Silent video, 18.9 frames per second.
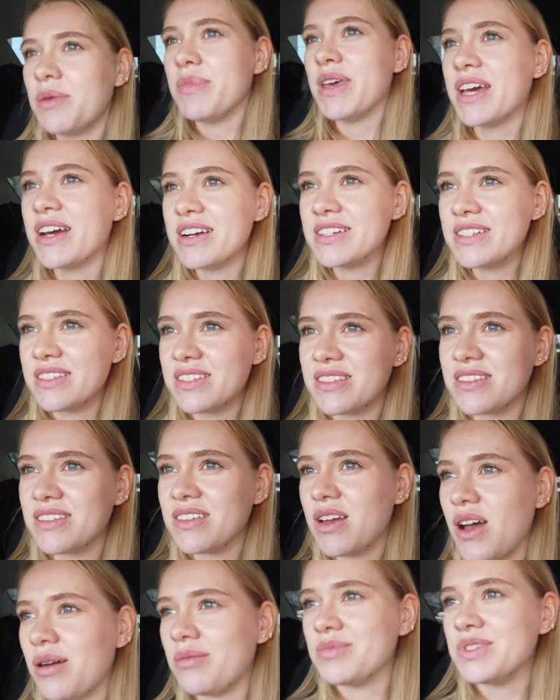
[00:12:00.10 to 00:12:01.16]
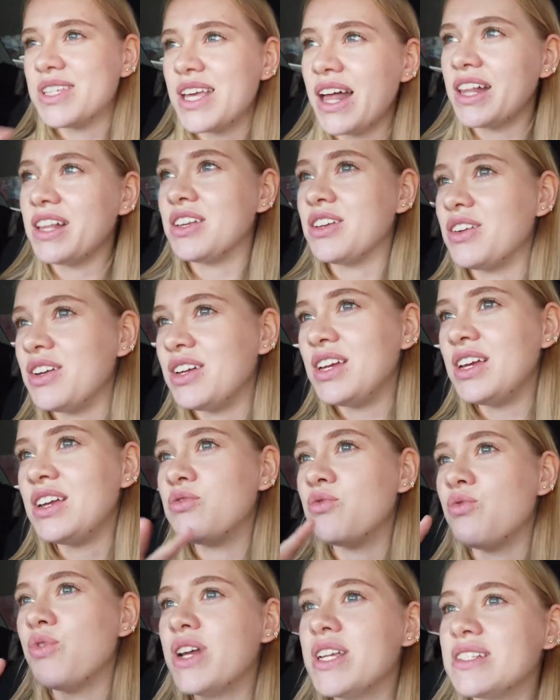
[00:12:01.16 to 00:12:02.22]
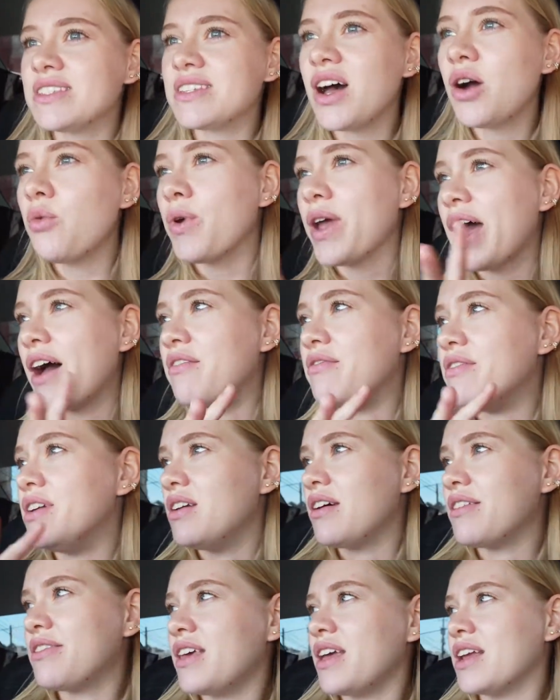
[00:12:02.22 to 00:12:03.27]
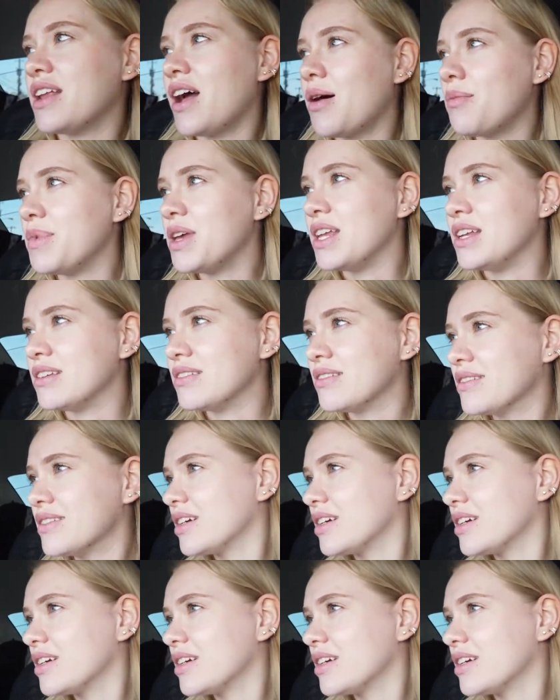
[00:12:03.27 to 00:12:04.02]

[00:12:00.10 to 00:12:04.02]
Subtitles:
because I'm telling you, in winter we have nothing. I mean,